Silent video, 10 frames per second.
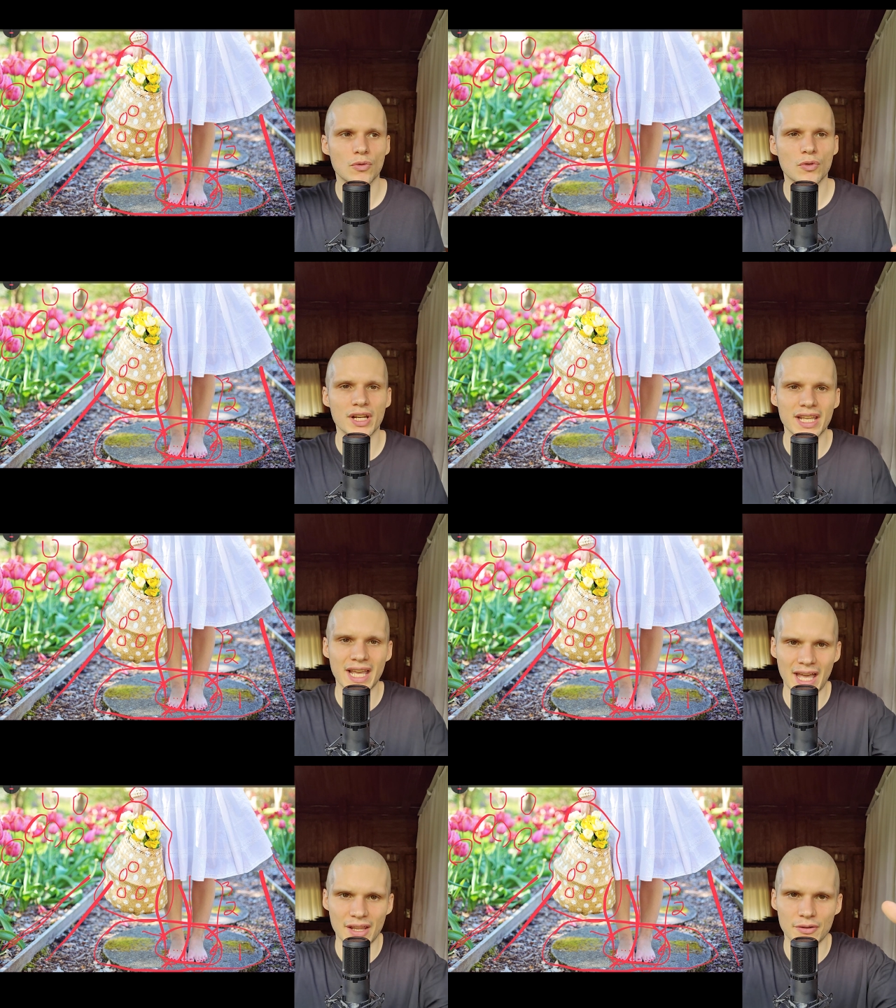or
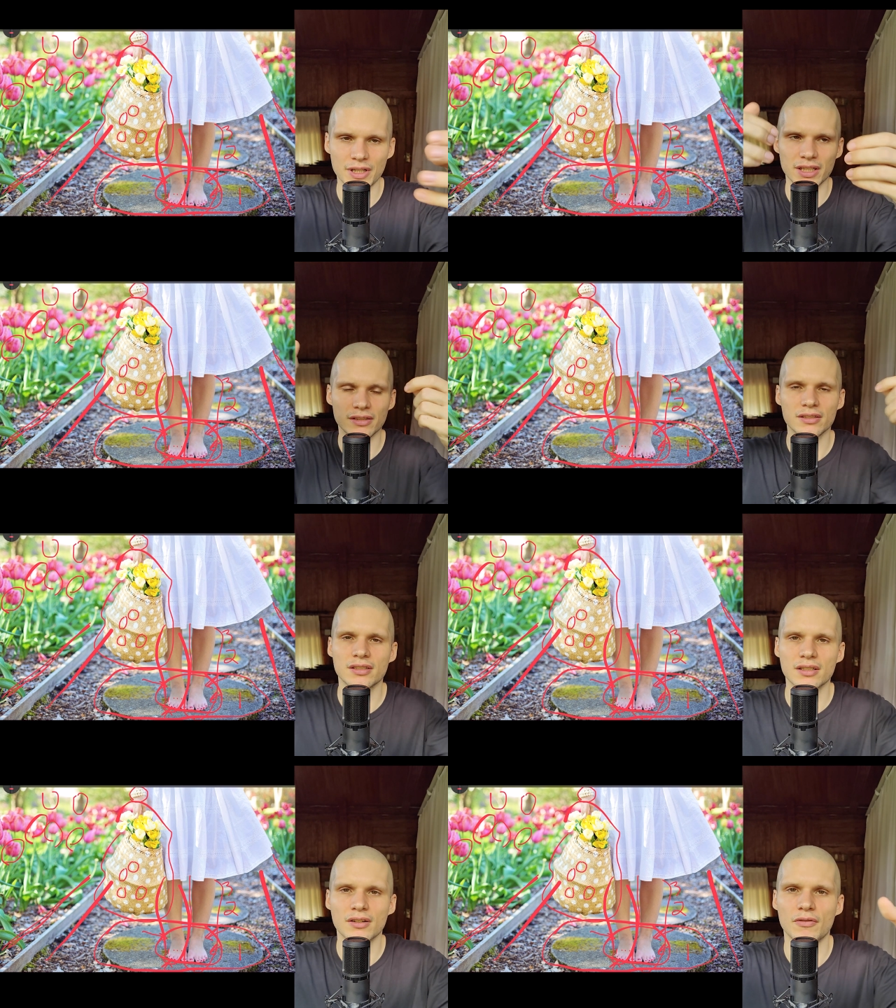gathering
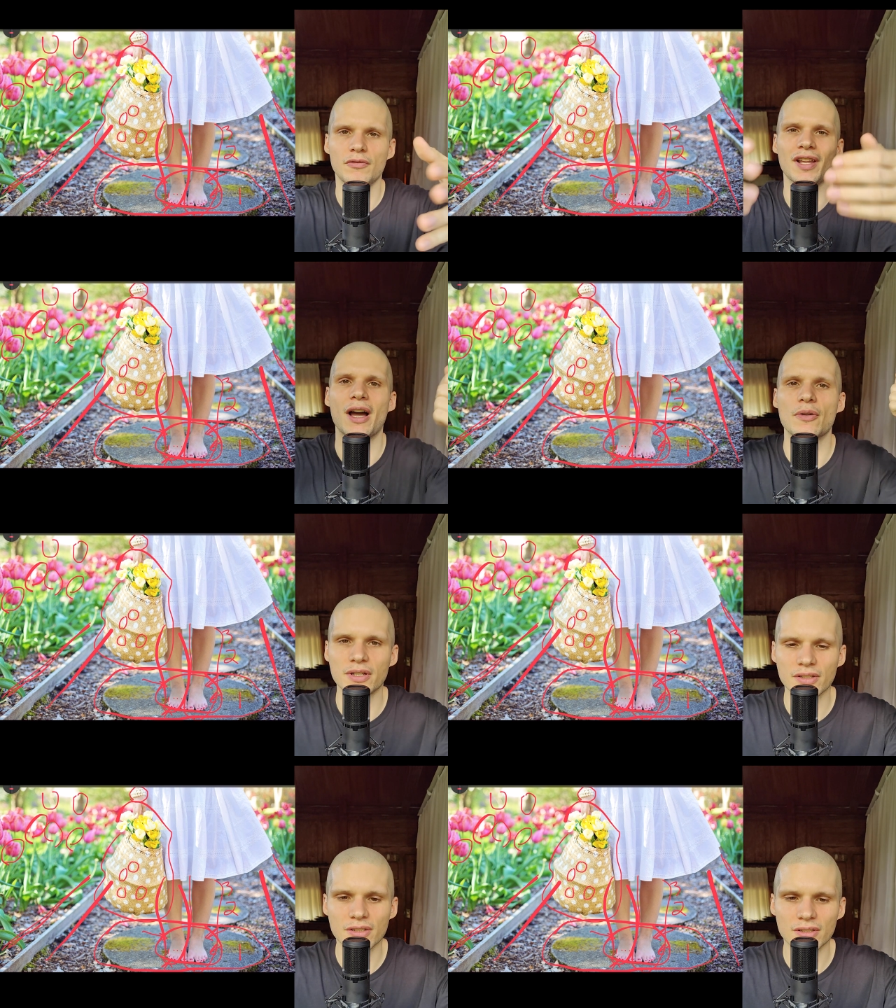
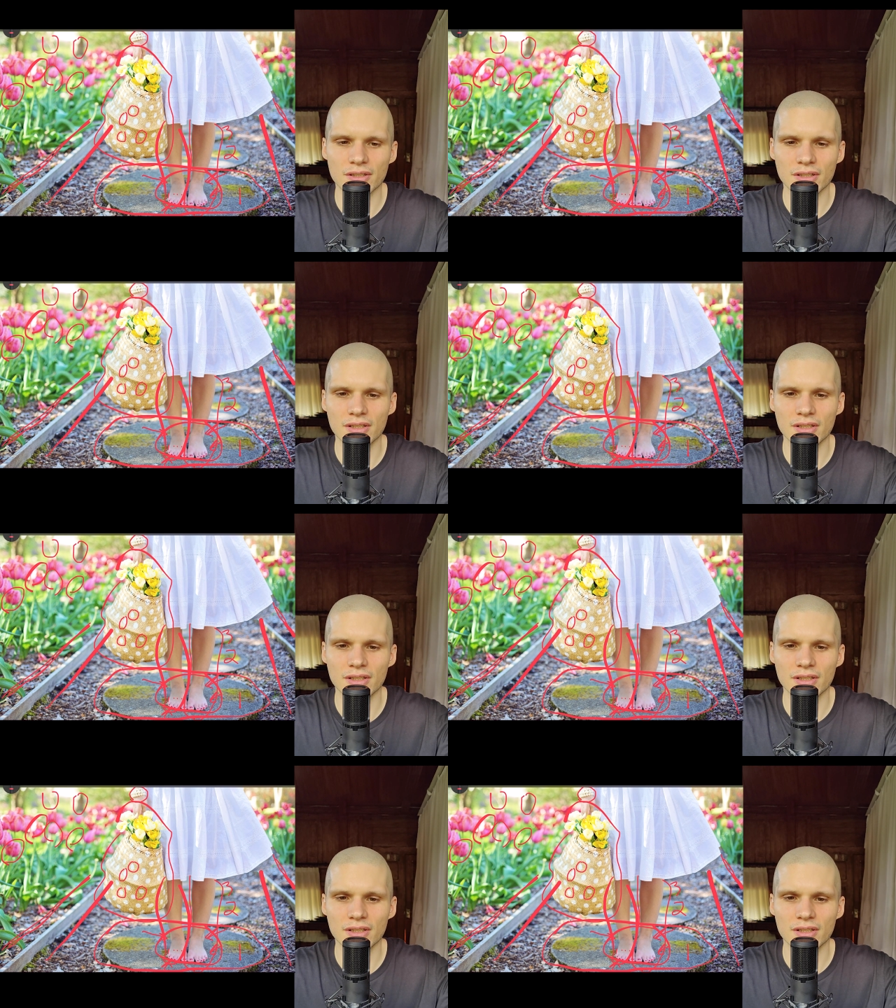flowers.